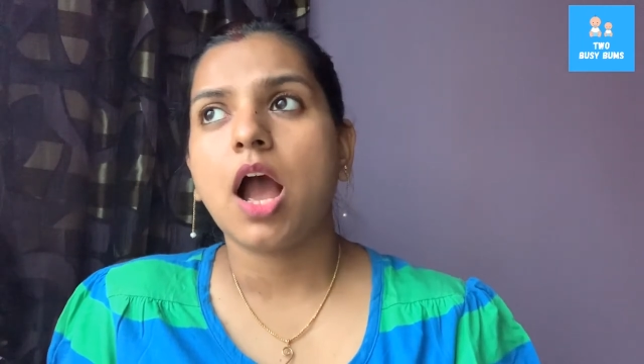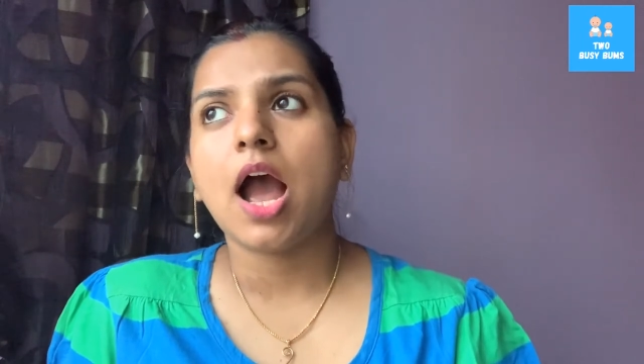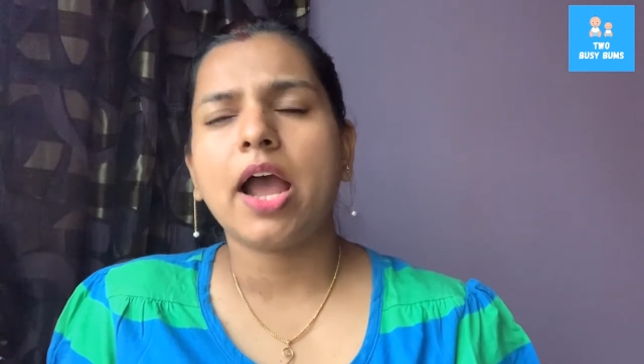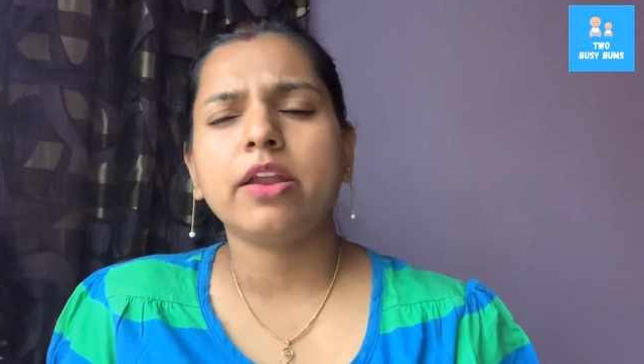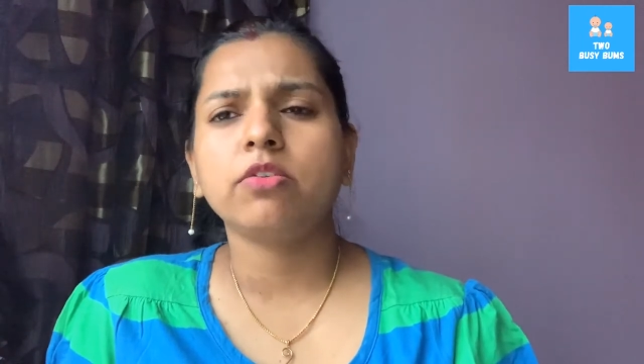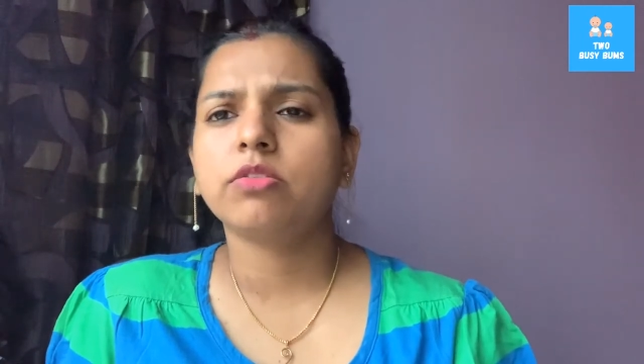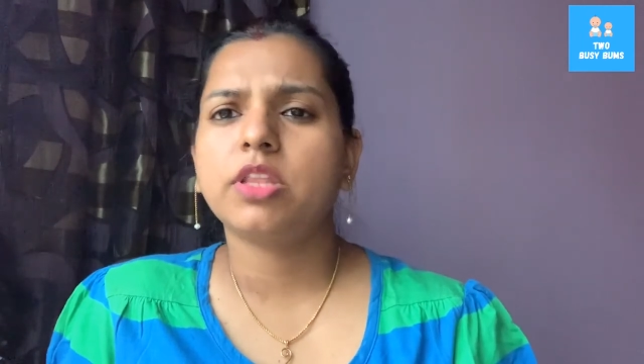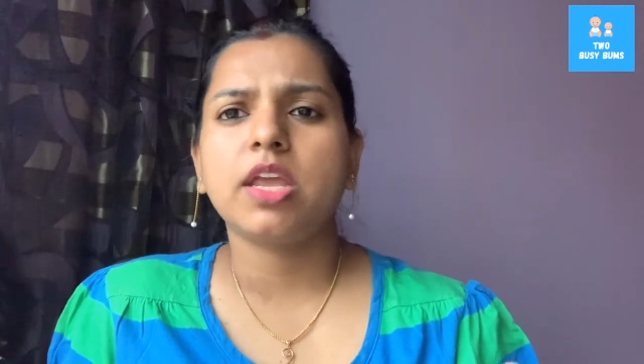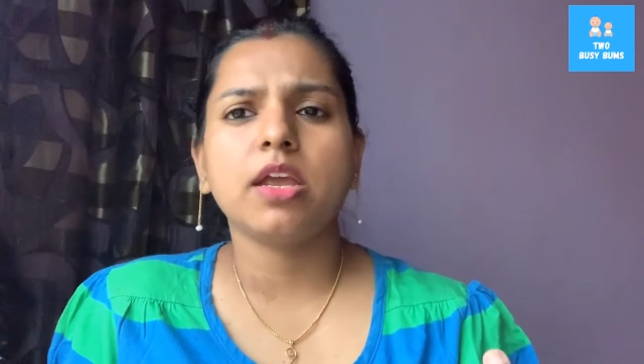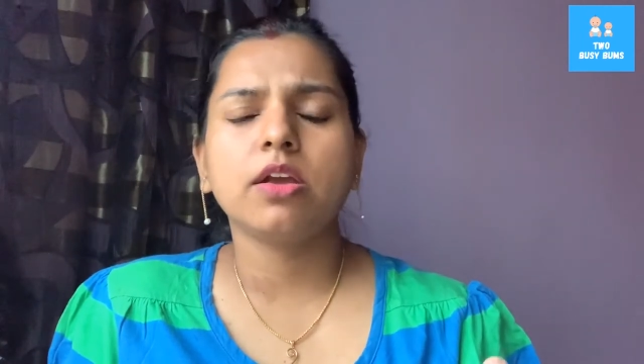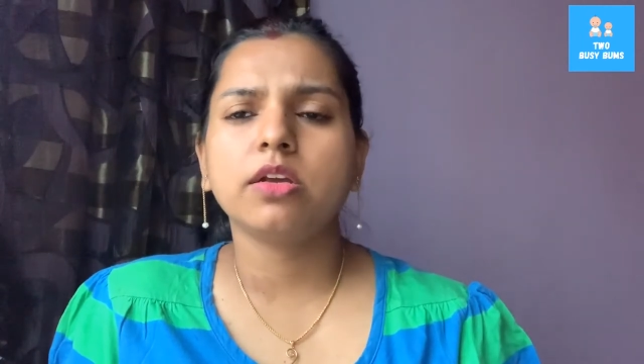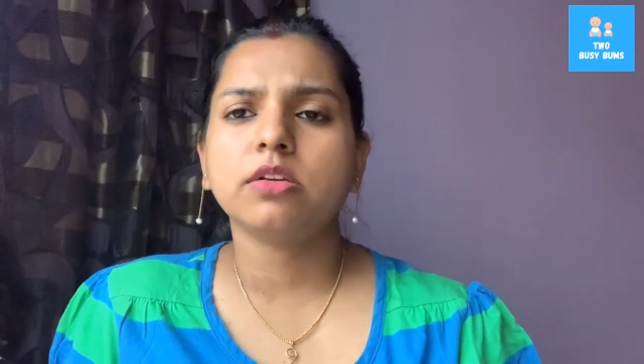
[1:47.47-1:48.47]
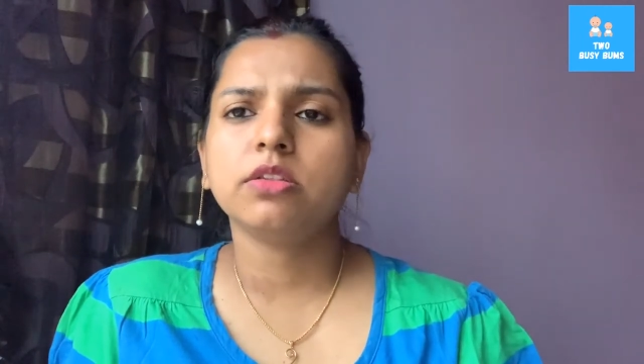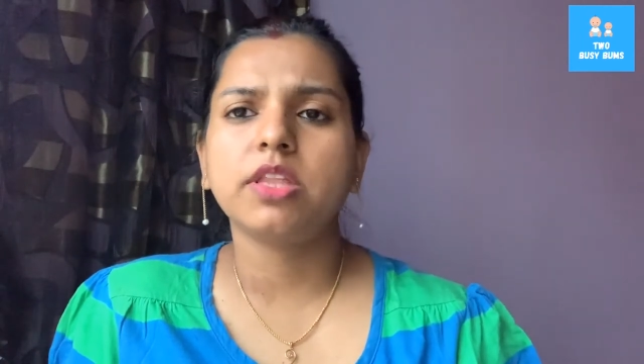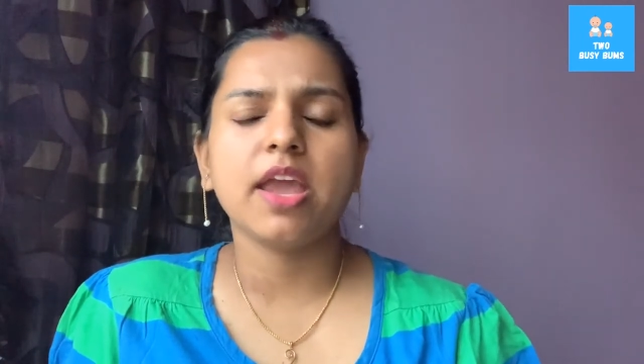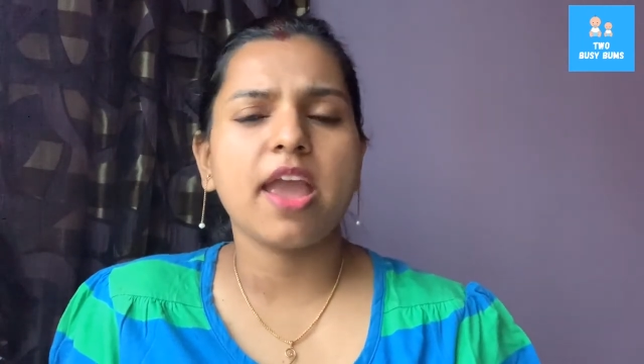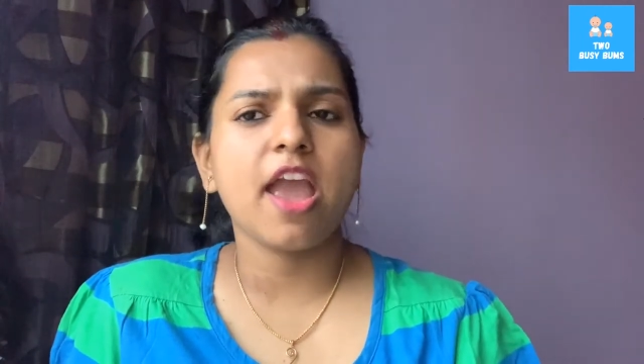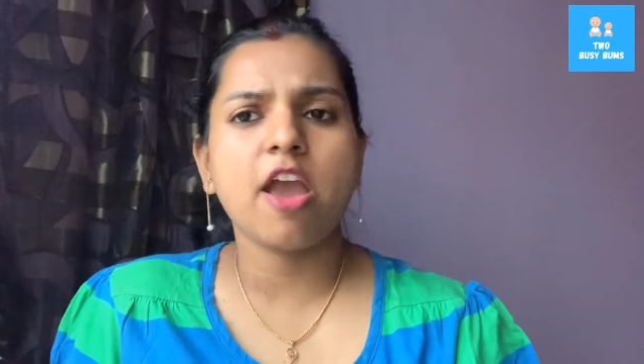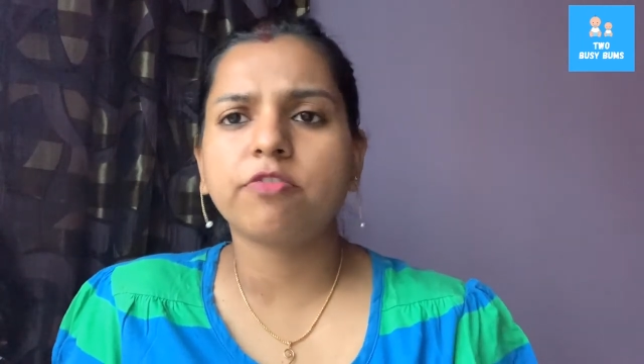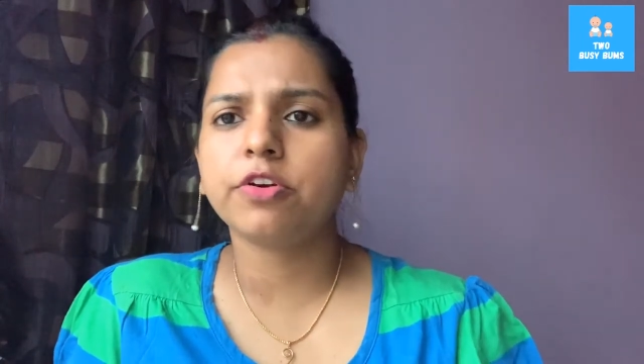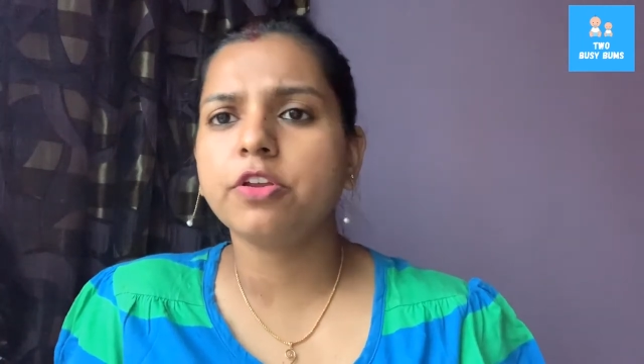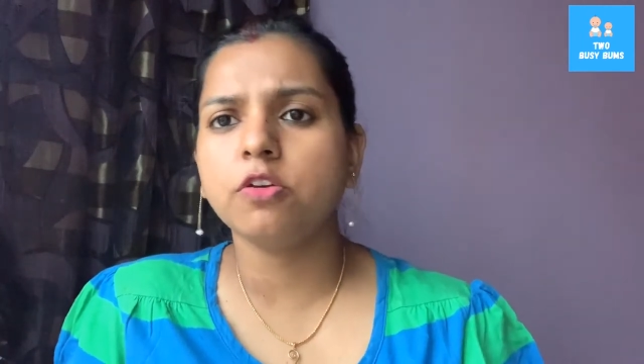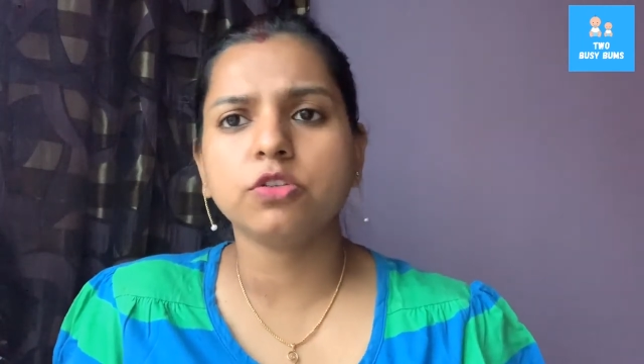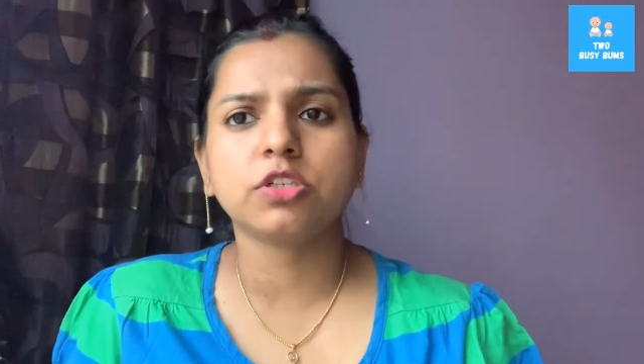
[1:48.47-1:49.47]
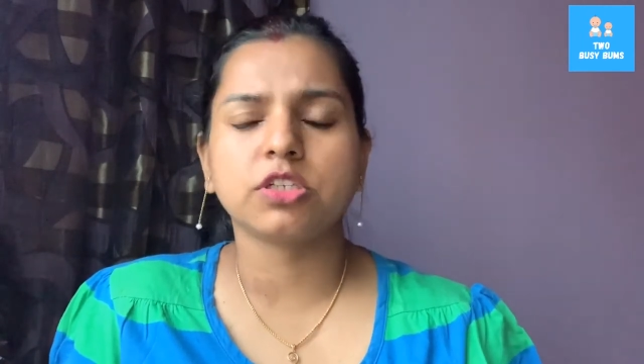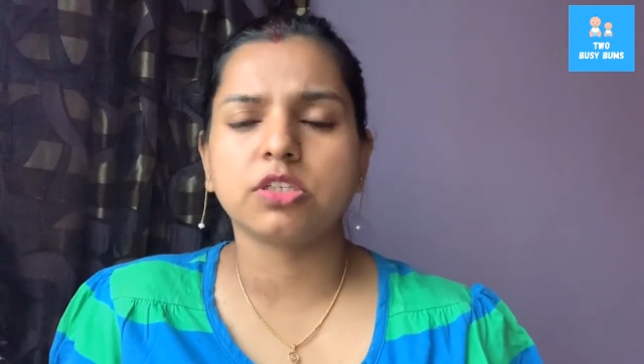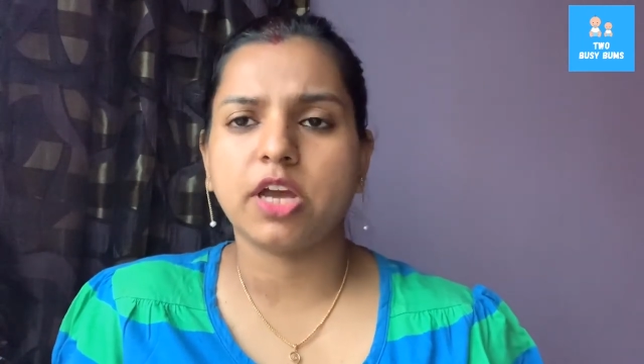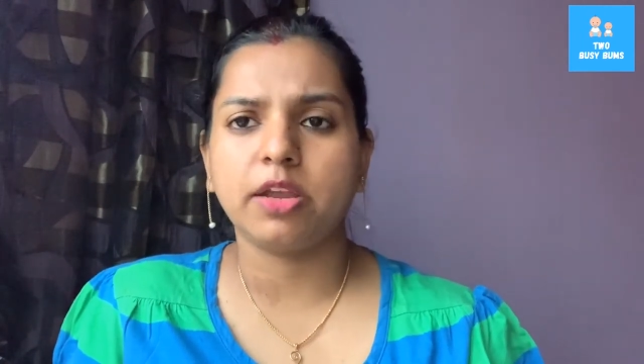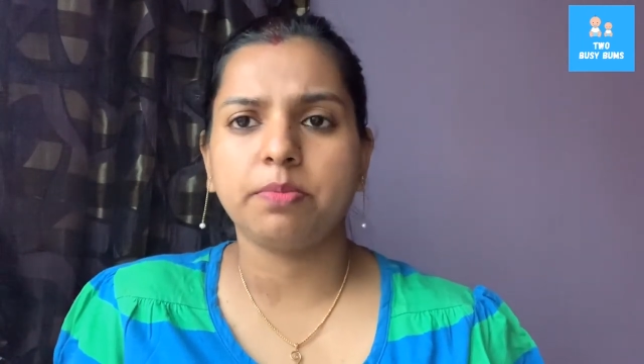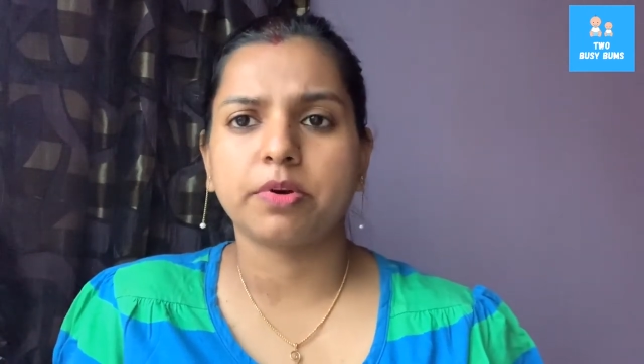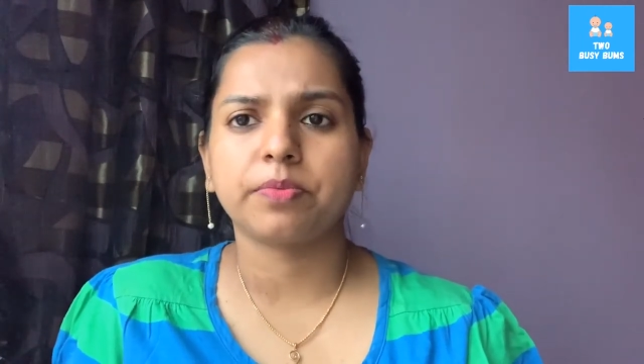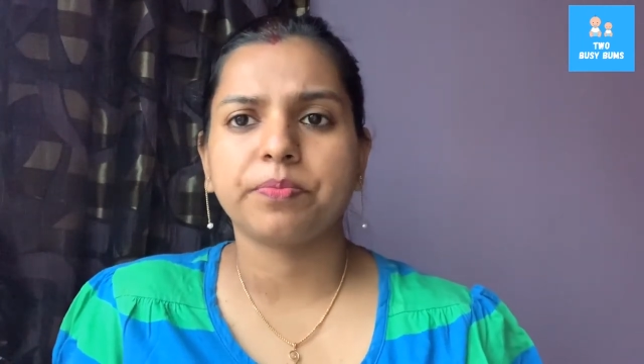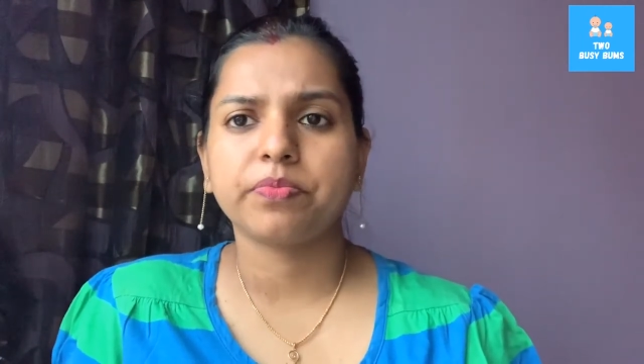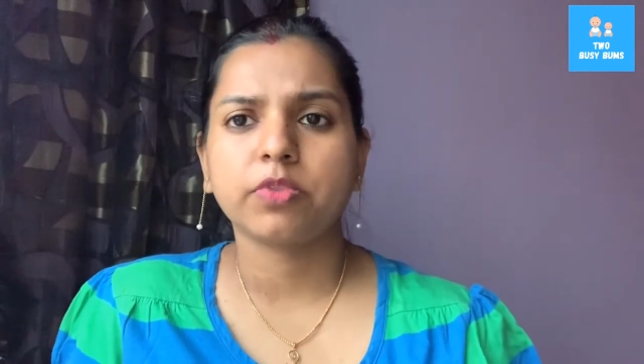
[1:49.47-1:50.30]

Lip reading: I don't think they ever used a diaper.